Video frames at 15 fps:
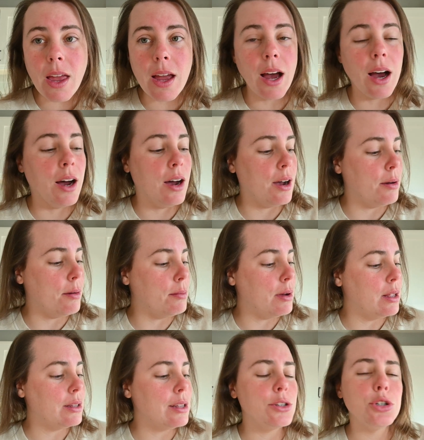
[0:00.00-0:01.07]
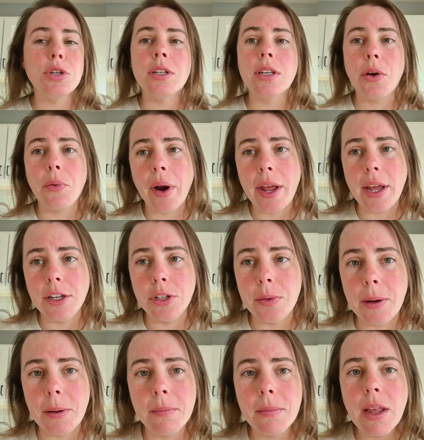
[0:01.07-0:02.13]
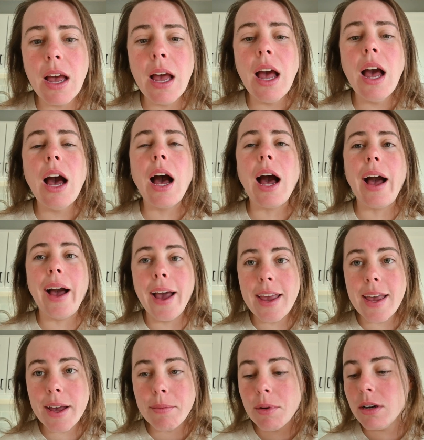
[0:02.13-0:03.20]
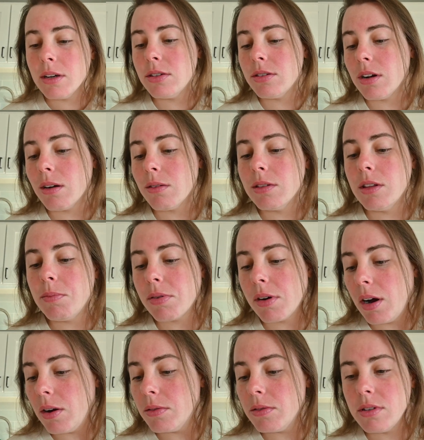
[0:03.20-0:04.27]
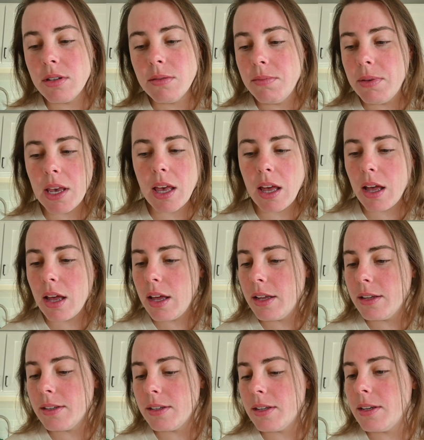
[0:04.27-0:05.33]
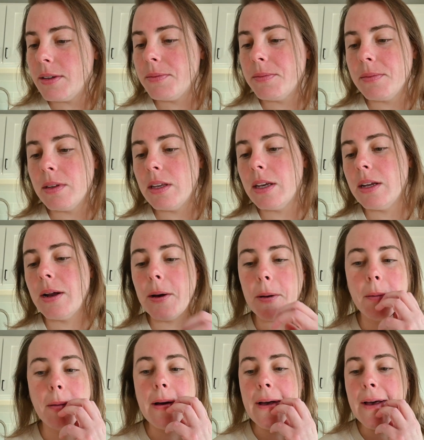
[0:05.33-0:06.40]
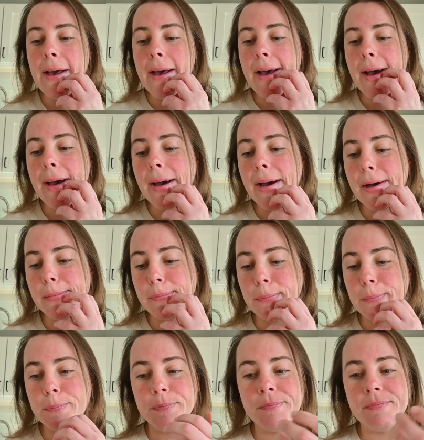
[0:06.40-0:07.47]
let's just get right into it. I am gonna start with the pros because, you know, I